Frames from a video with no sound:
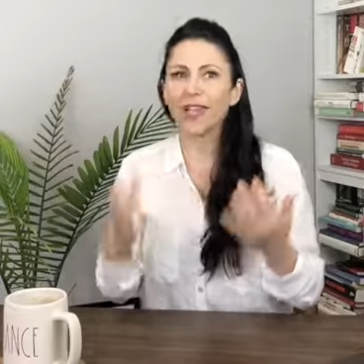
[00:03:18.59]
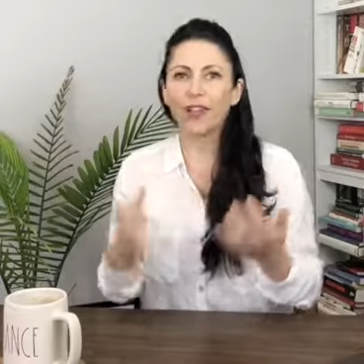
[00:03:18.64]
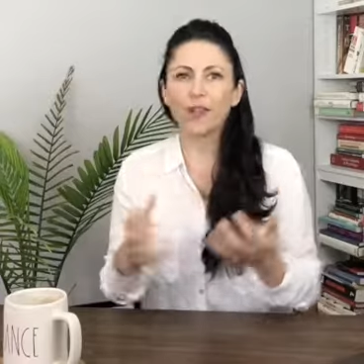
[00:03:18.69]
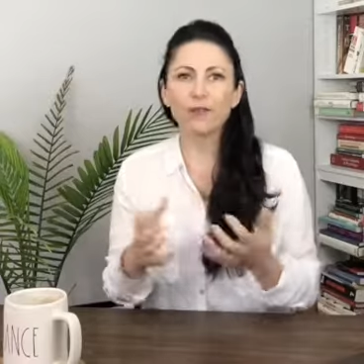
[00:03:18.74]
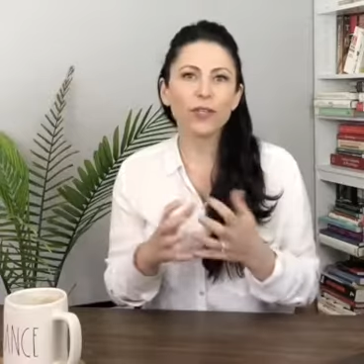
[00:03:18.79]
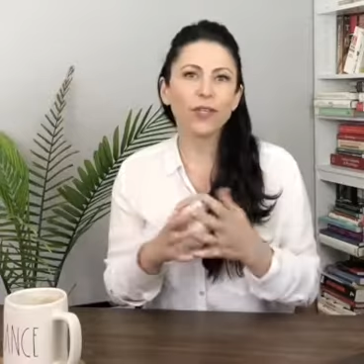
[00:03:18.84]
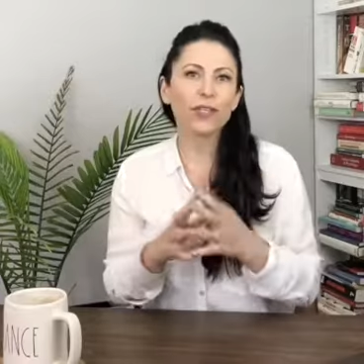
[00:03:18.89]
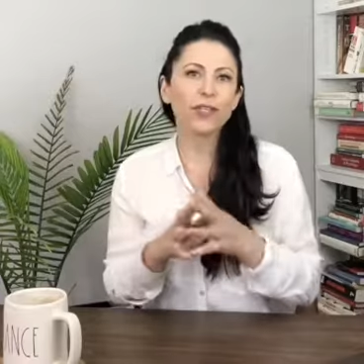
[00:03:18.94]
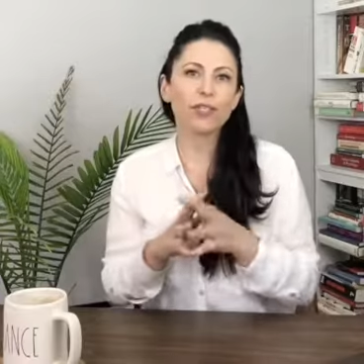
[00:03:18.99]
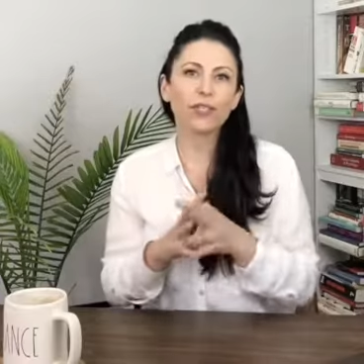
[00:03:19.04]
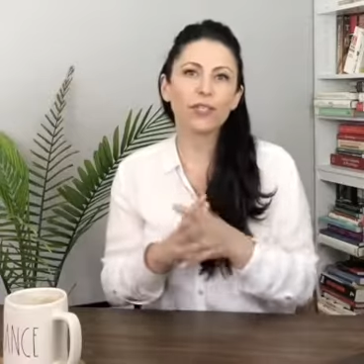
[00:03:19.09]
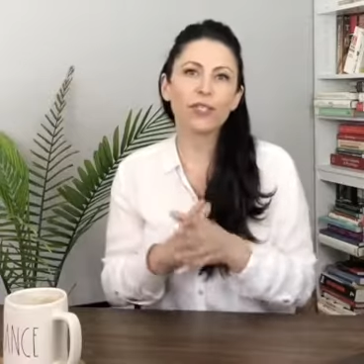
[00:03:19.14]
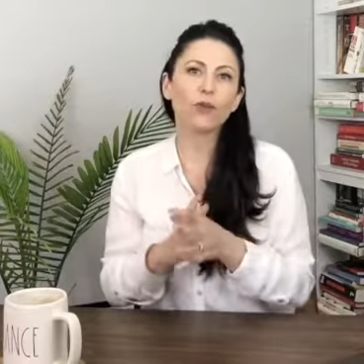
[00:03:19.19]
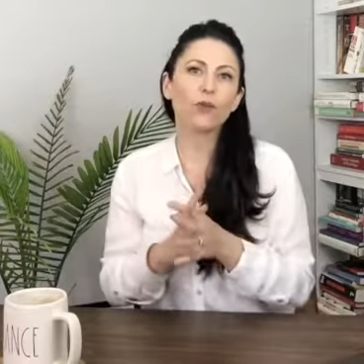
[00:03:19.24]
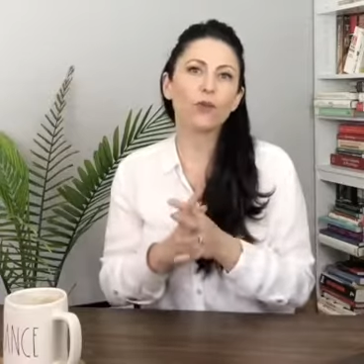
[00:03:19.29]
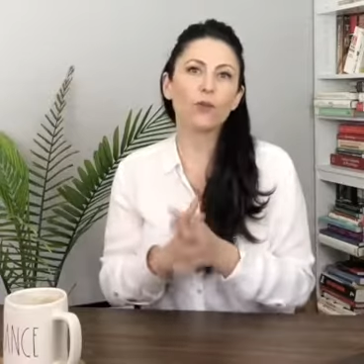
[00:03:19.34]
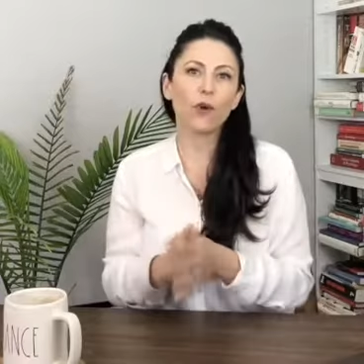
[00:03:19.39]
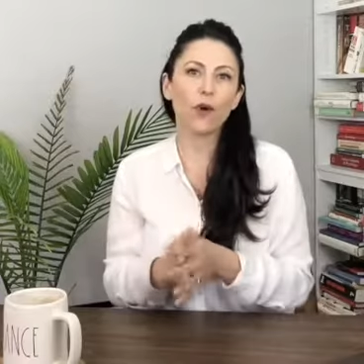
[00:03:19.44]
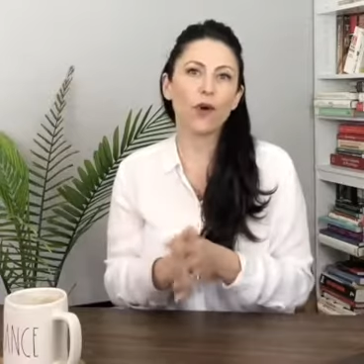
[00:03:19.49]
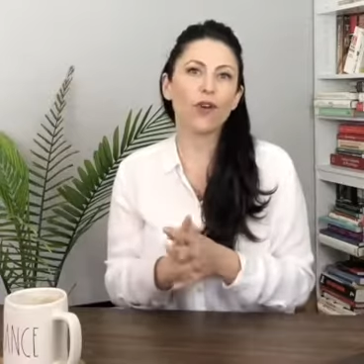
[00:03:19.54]
Every single
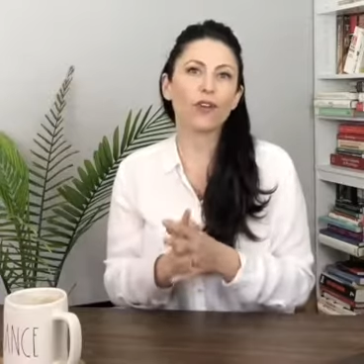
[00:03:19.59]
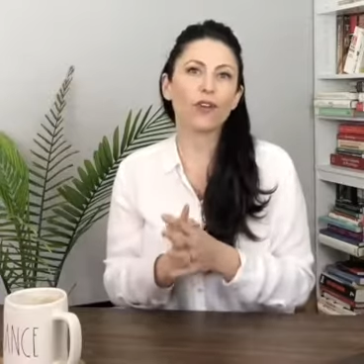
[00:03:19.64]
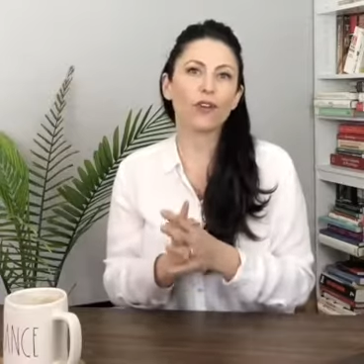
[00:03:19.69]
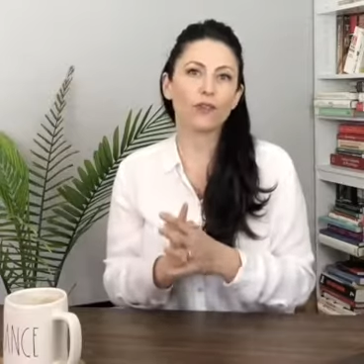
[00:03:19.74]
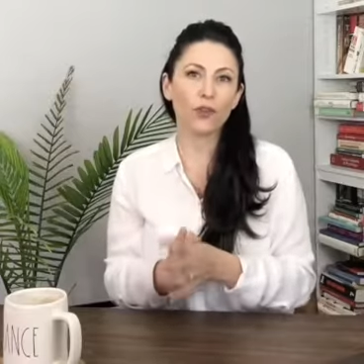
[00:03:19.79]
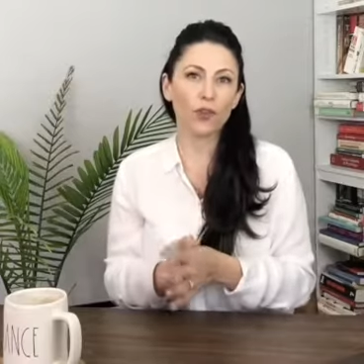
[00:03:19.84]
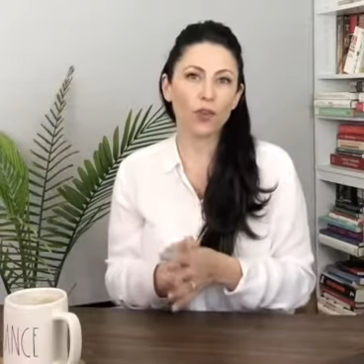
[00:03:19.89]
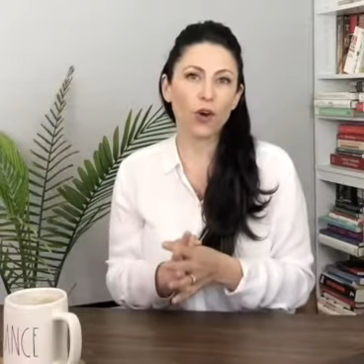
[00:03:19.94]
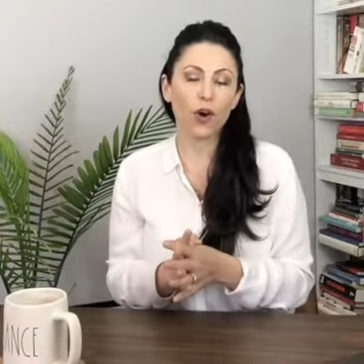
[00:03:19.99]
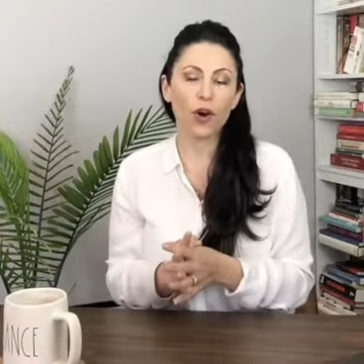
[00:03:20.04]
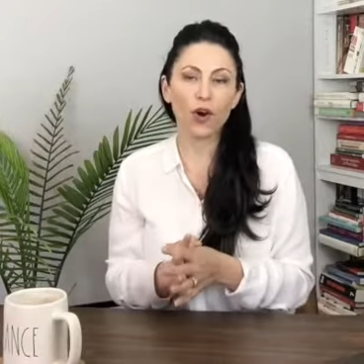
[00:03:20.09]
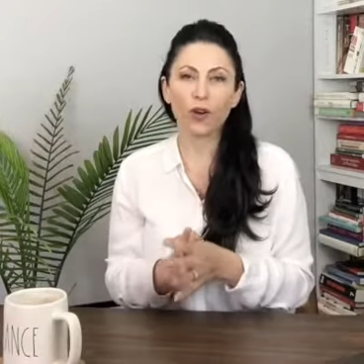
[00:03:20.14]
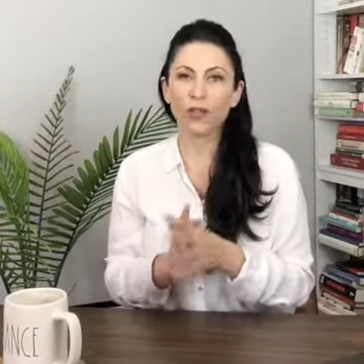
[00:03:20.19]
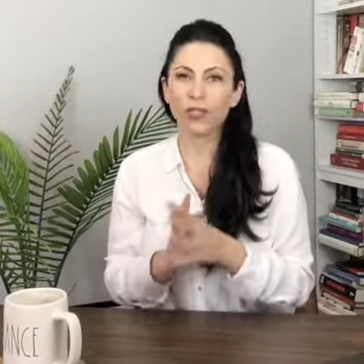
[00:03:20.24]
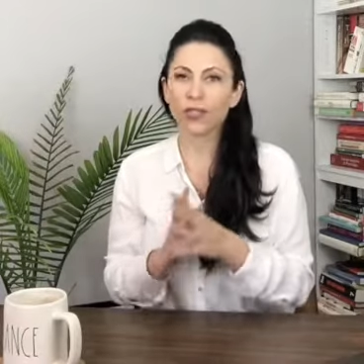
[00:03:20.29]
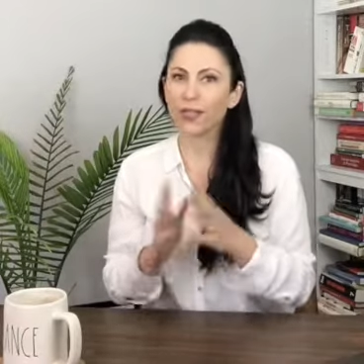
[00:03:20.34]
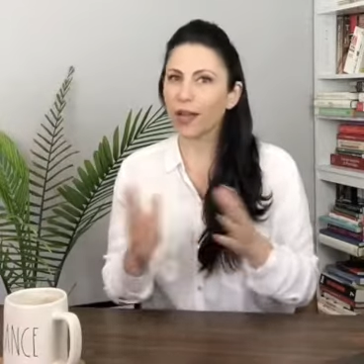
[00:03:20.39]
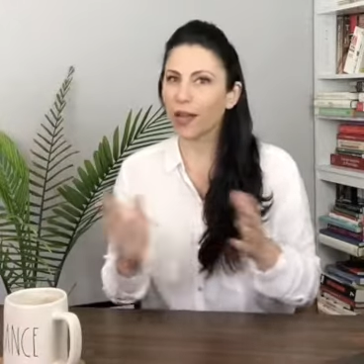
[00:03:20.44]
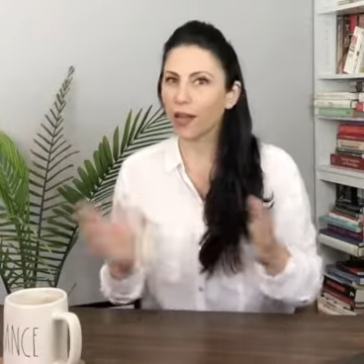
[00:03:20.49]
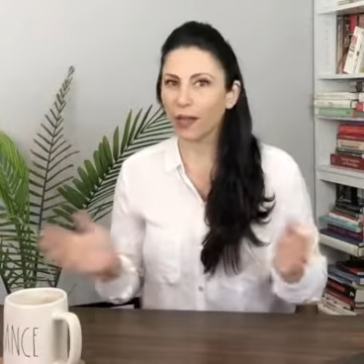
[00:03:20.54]
part of your car
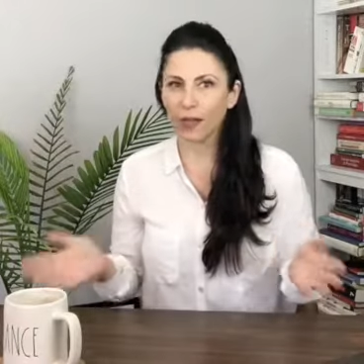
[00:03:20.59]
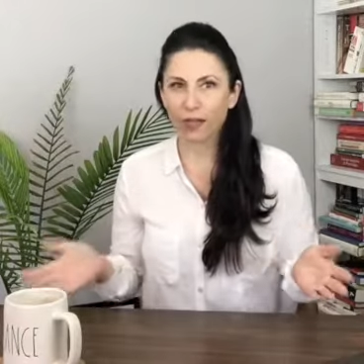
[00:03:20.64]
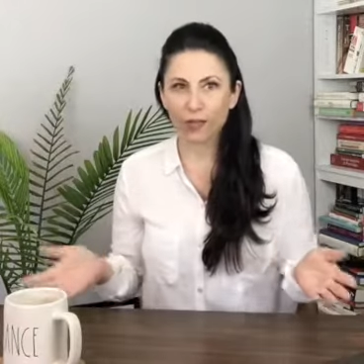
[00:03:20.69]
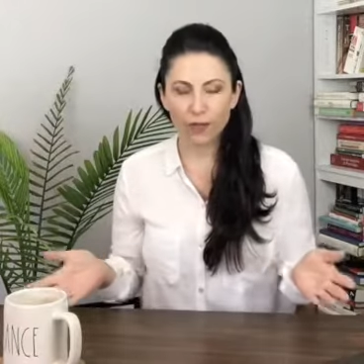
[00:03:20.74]
is not going